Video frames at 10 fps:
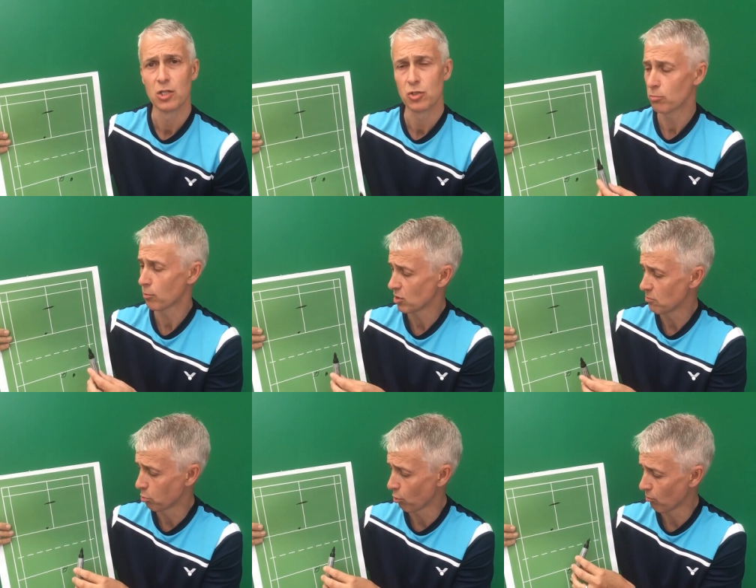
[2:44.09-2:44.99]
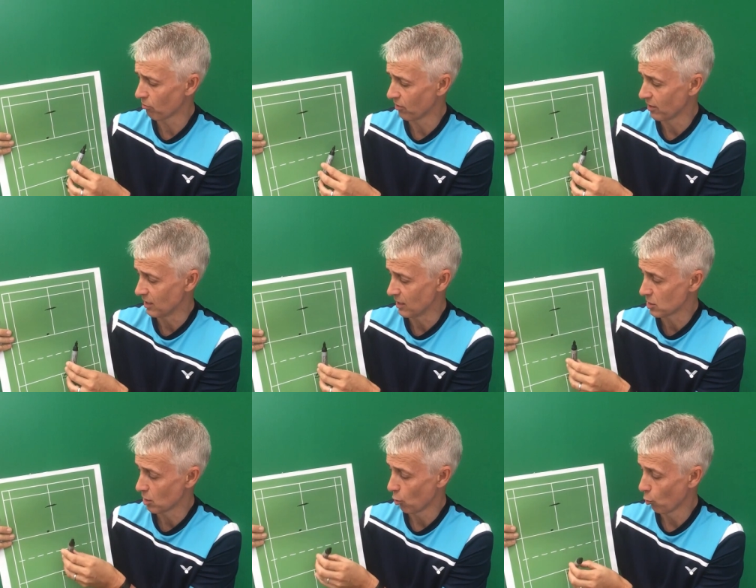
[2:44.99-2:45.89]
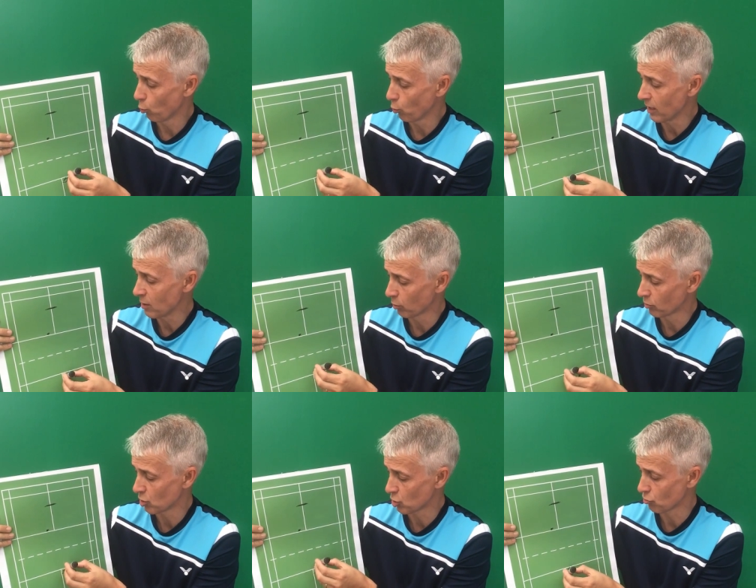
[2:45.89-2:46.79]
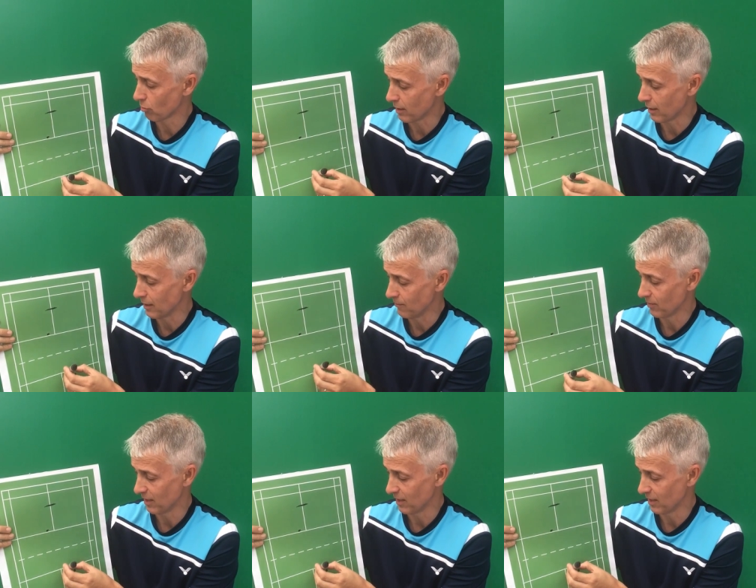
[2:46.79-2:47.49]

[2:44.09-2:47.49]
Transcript: So the most important thing is we want to try